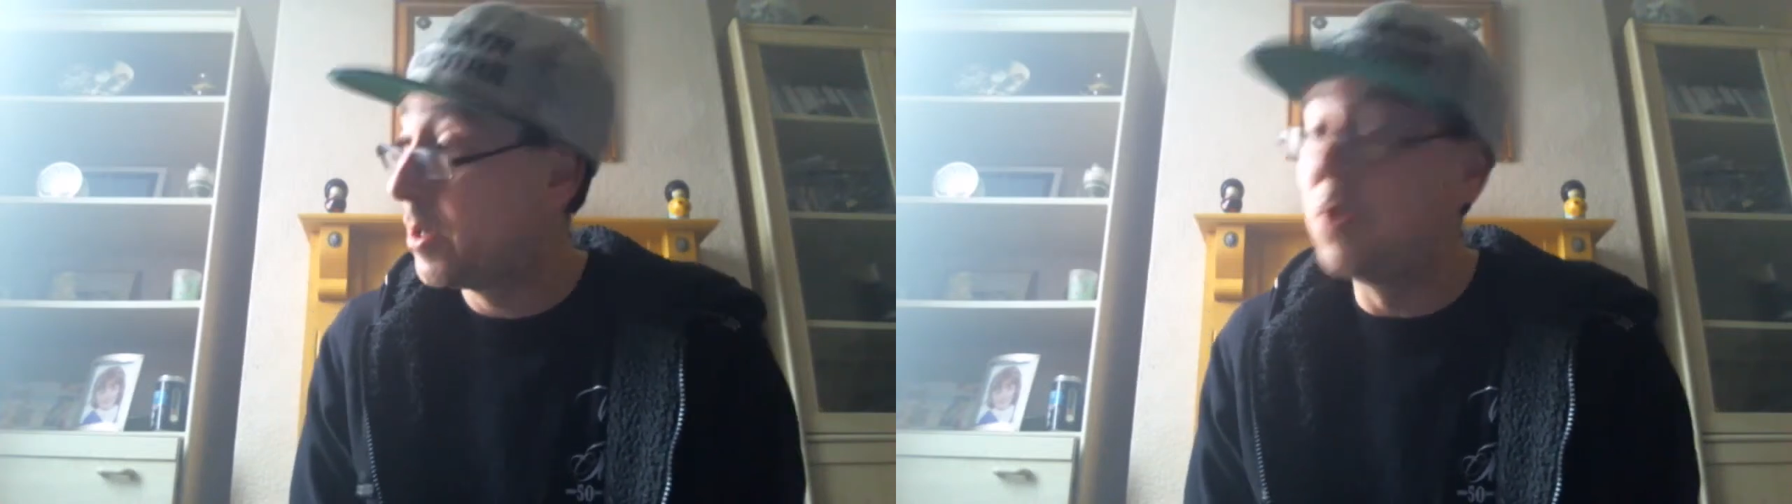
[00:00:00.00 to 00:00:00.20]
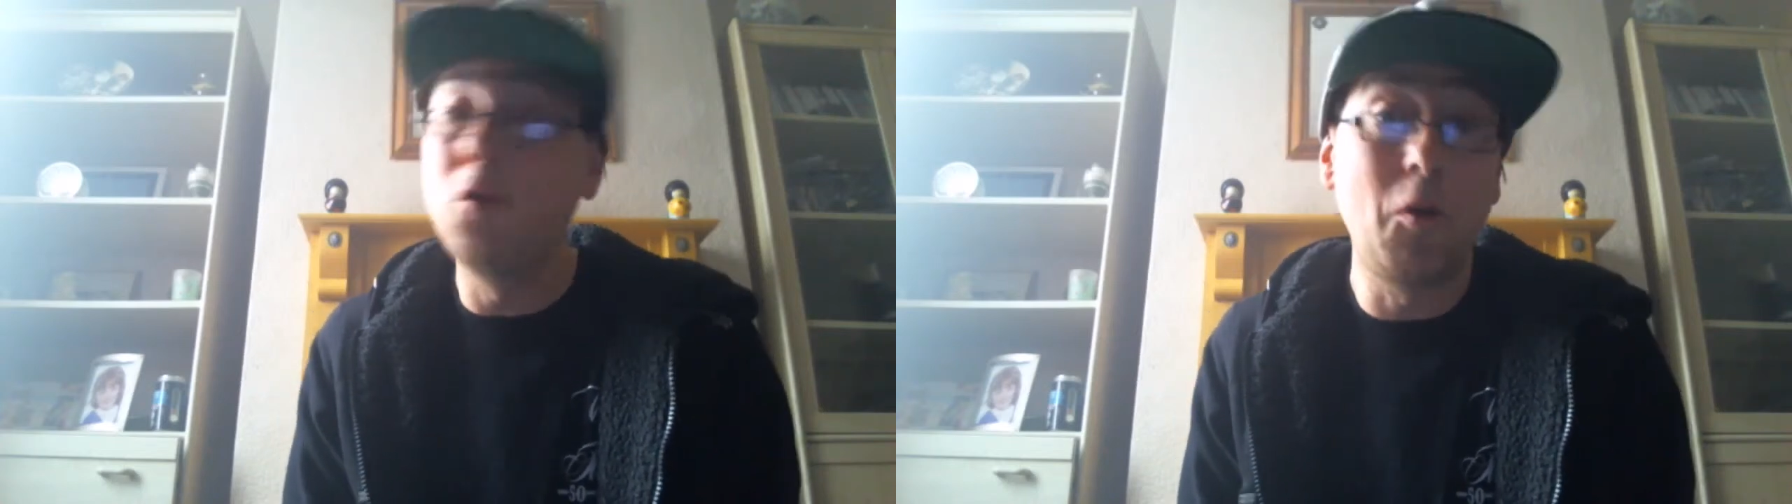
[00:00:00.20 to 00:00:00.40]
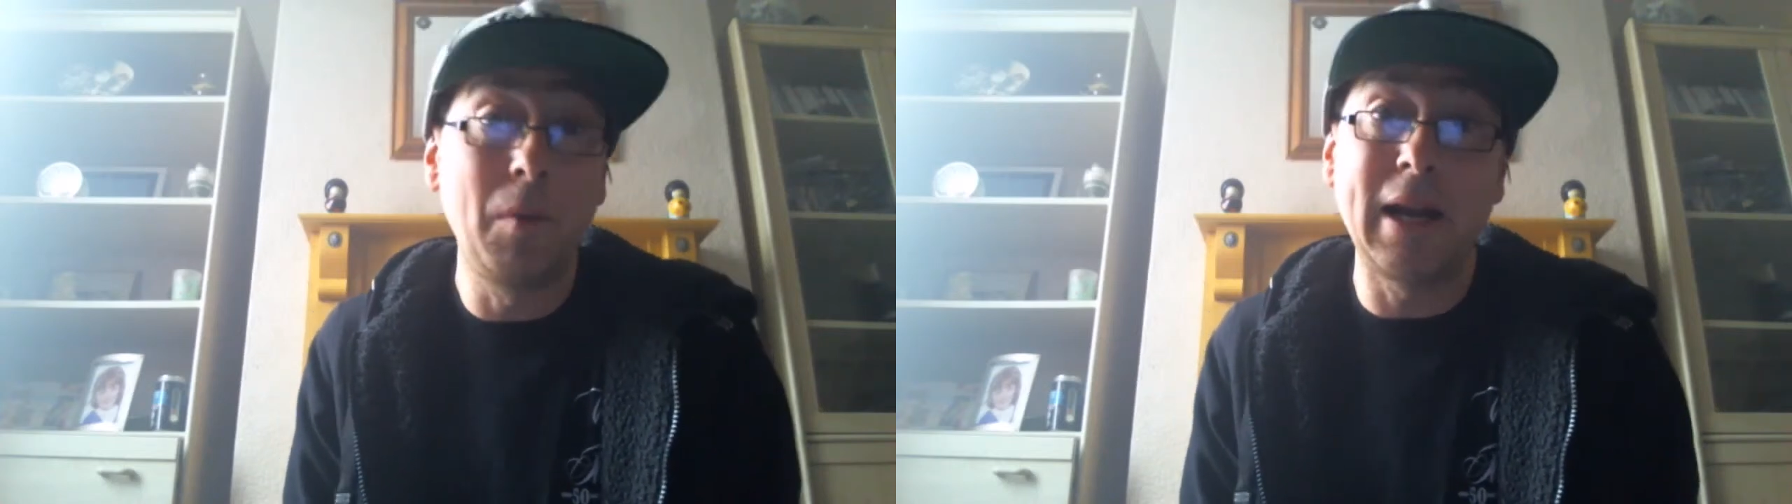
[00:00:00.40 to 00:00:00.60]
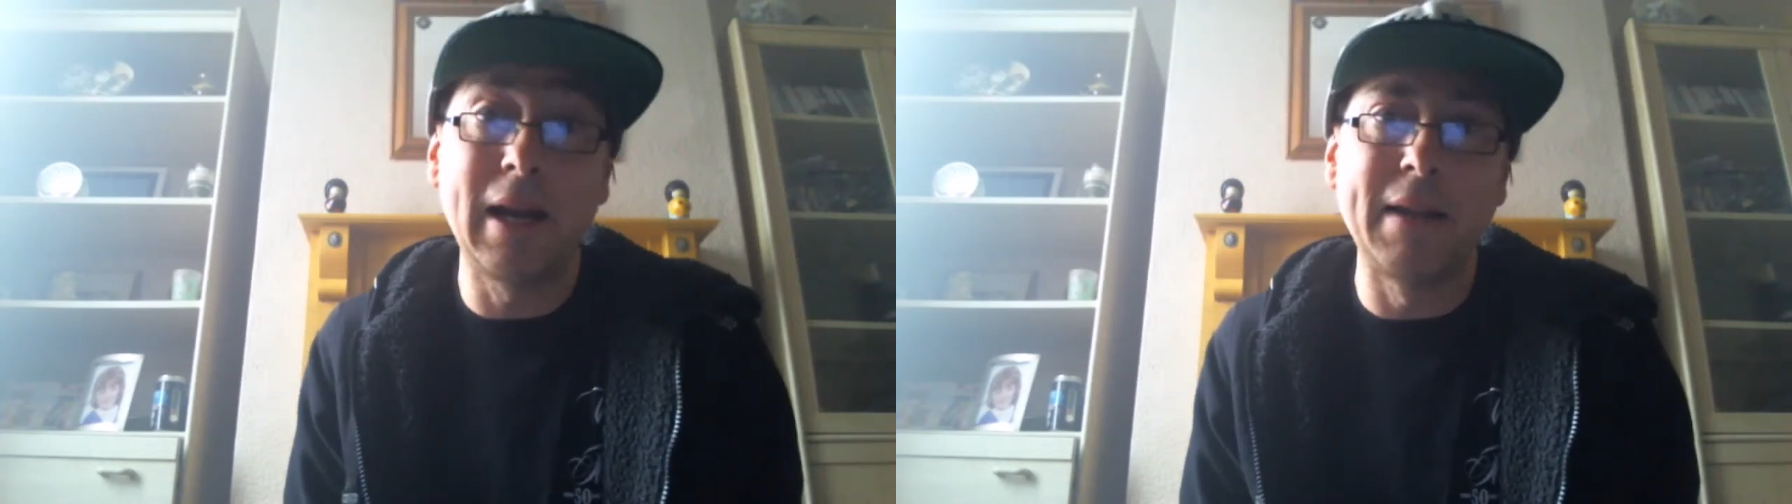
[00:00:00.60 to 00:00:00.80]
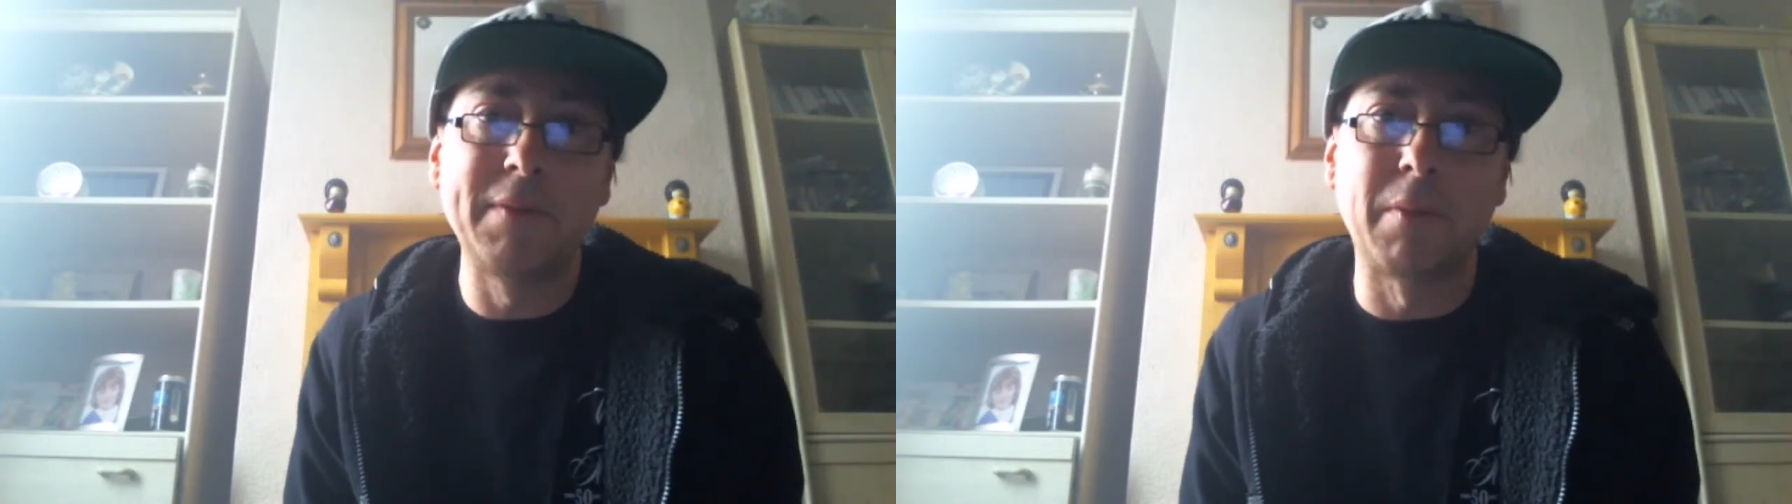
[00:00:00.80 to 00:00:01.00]
normally
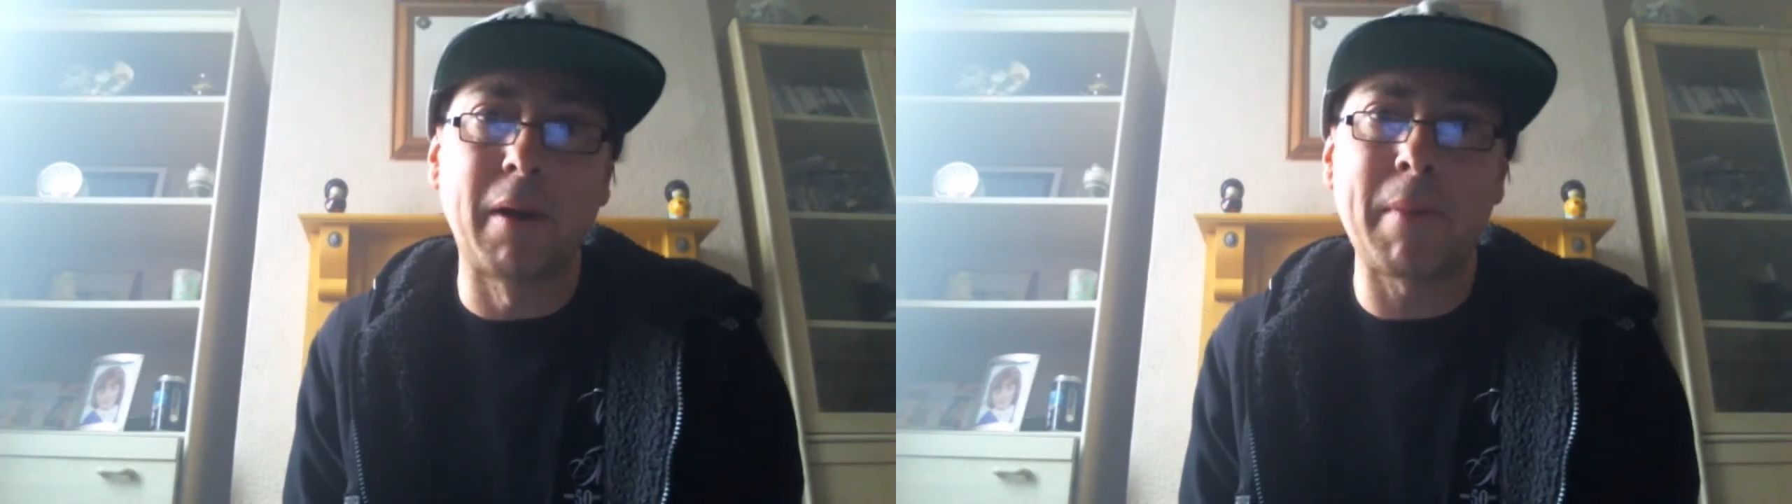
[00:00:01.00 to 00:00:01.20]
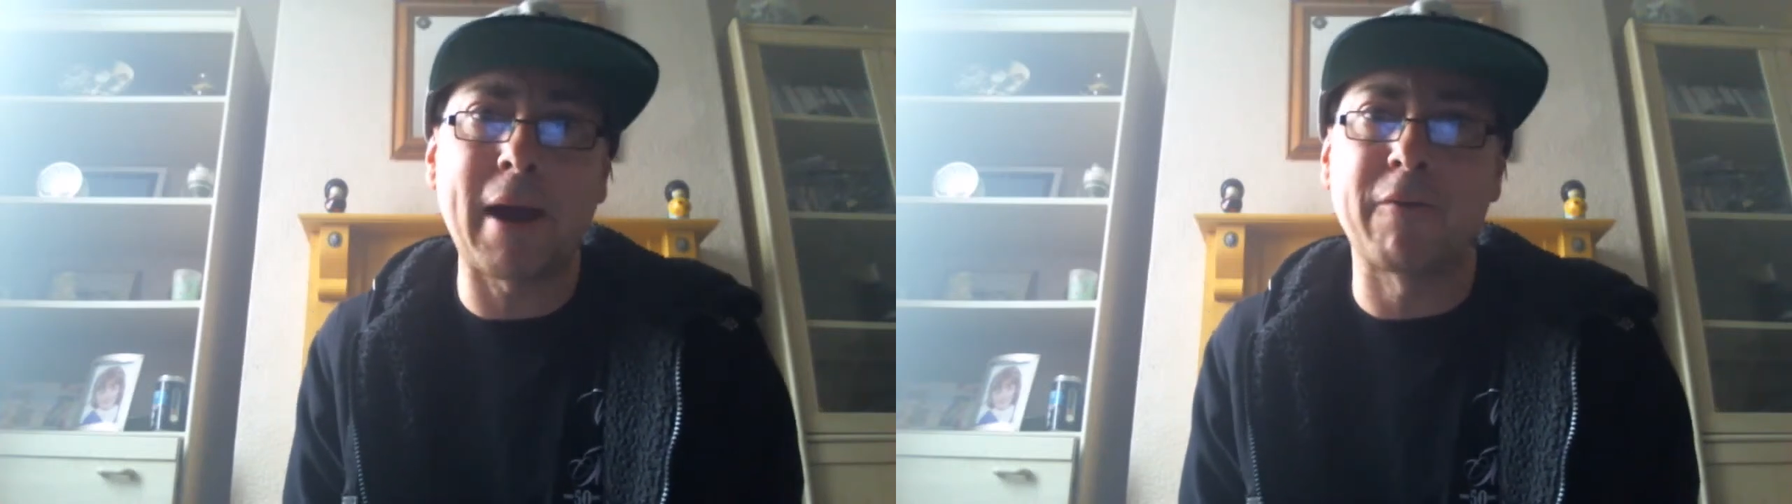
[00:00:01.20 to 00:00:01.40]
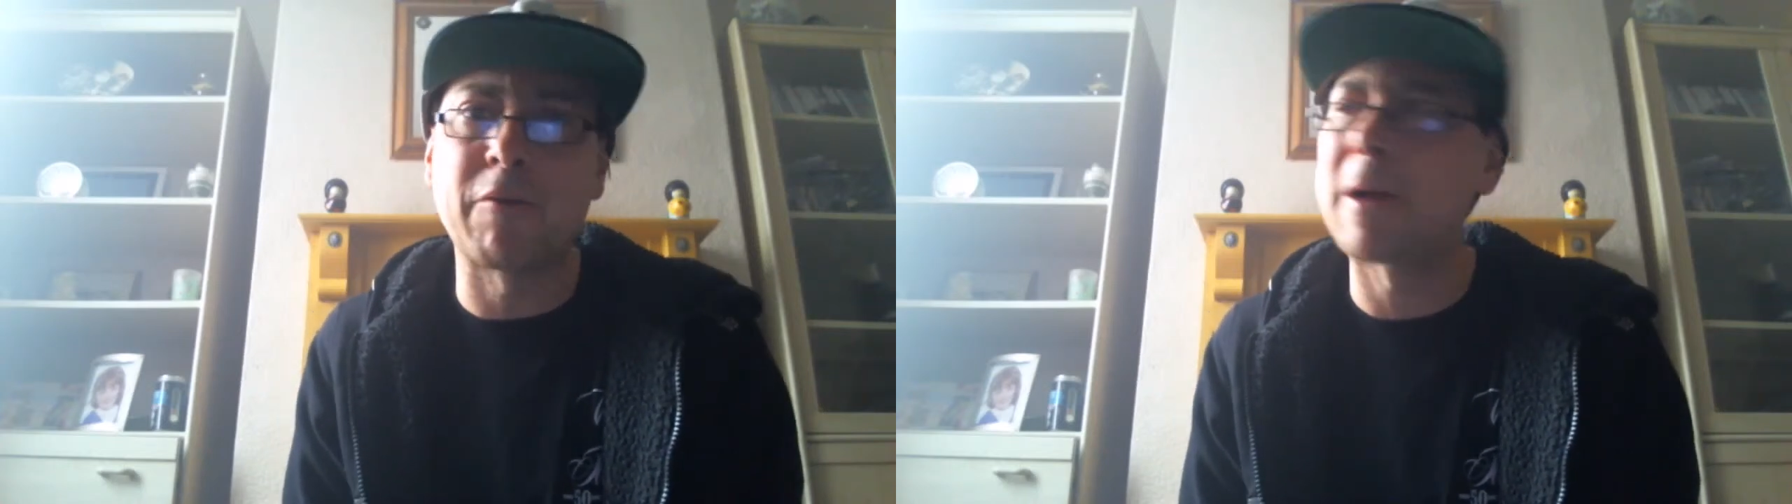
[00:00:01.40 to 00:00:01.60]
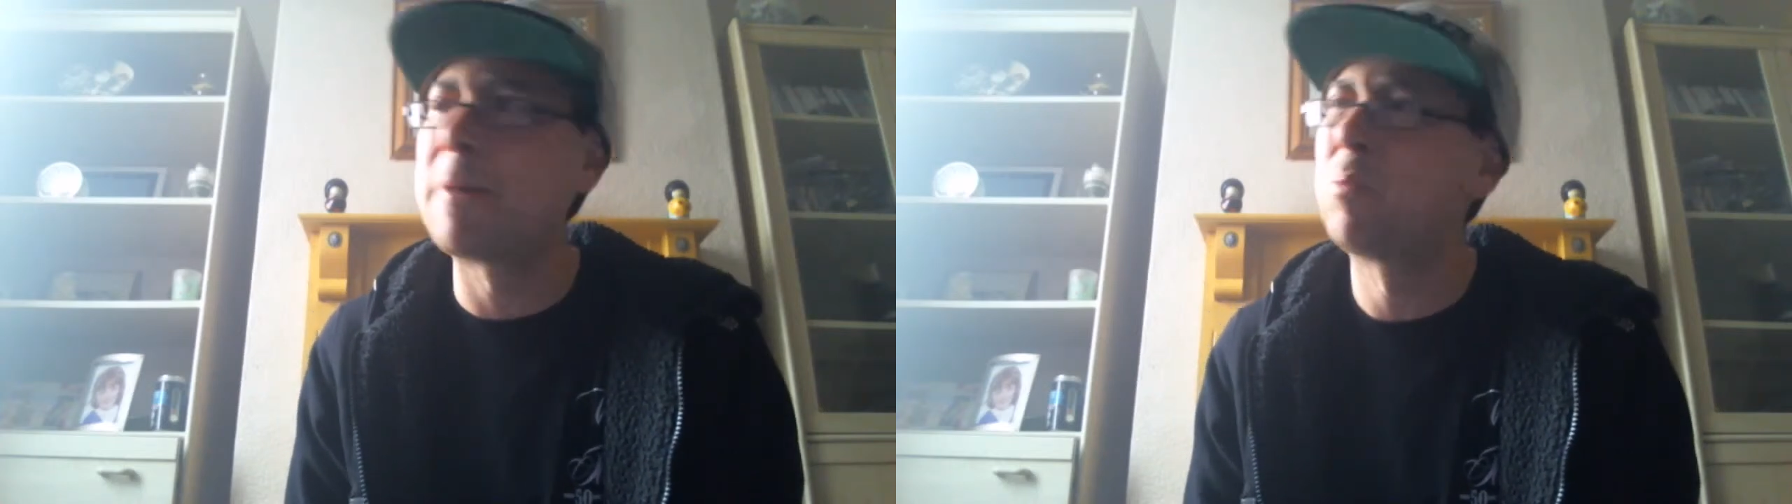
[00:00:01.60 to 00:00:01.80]
leaves my mouth about